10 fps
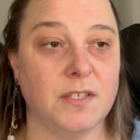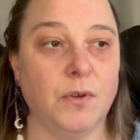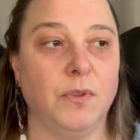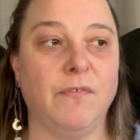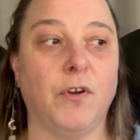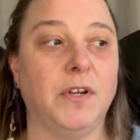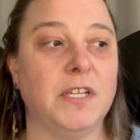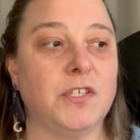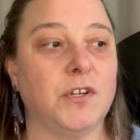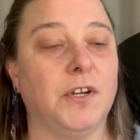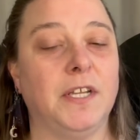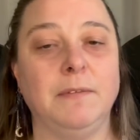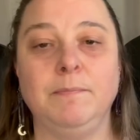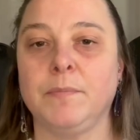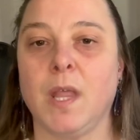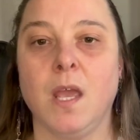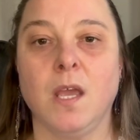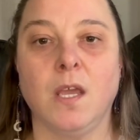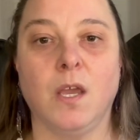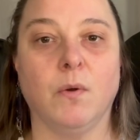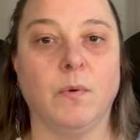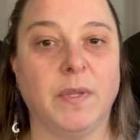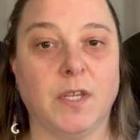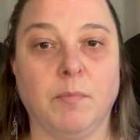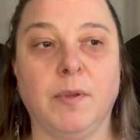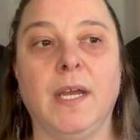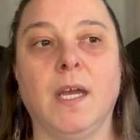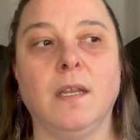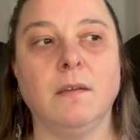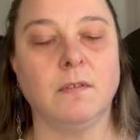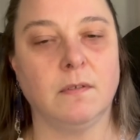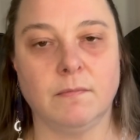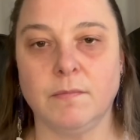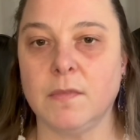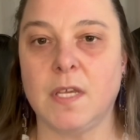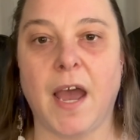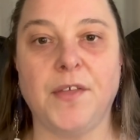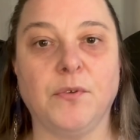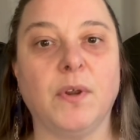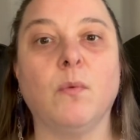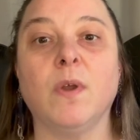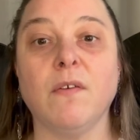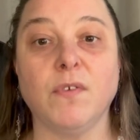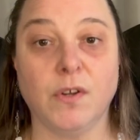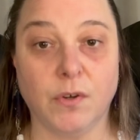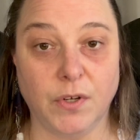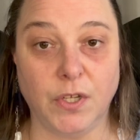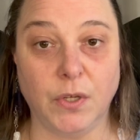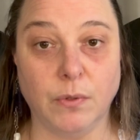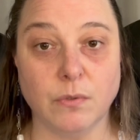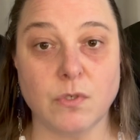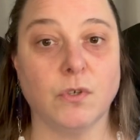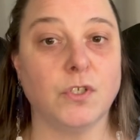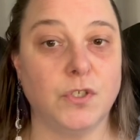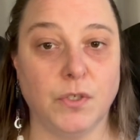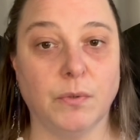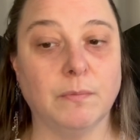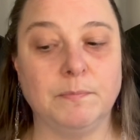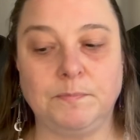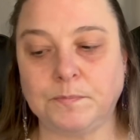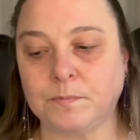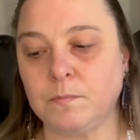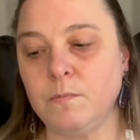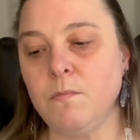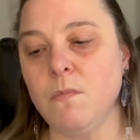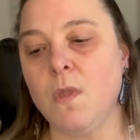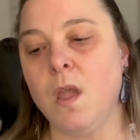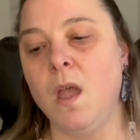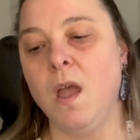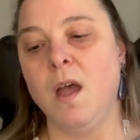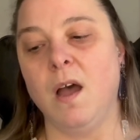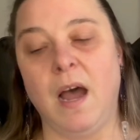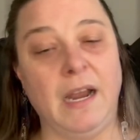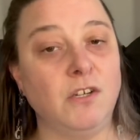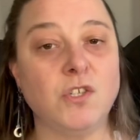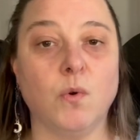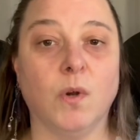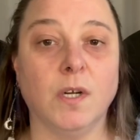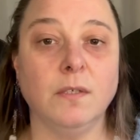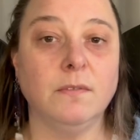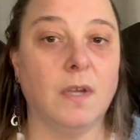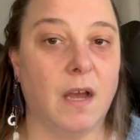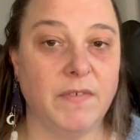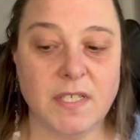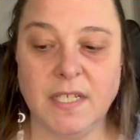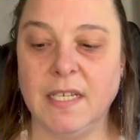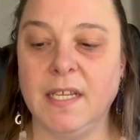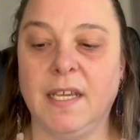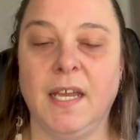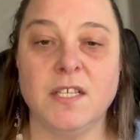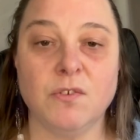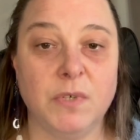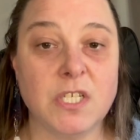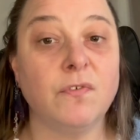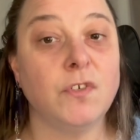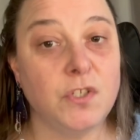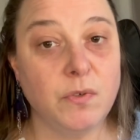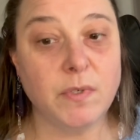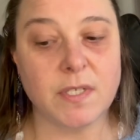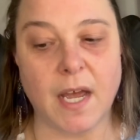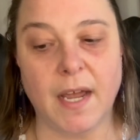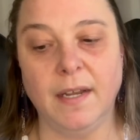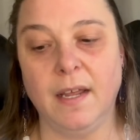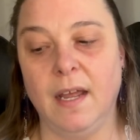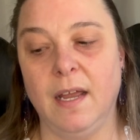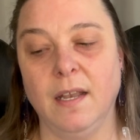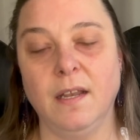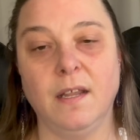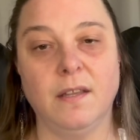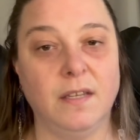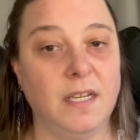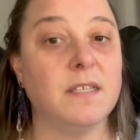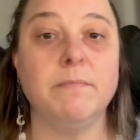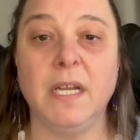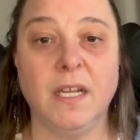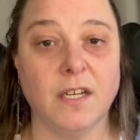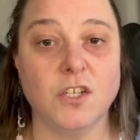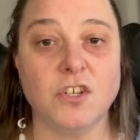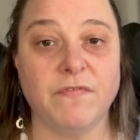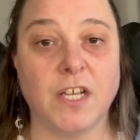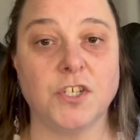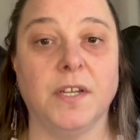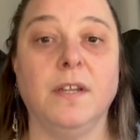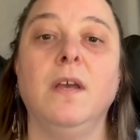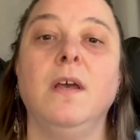So they've already started, with their plan, gathering whatever they're going to use or do. A higher score obviously indicates a risk for suicide and needs immediate intervention.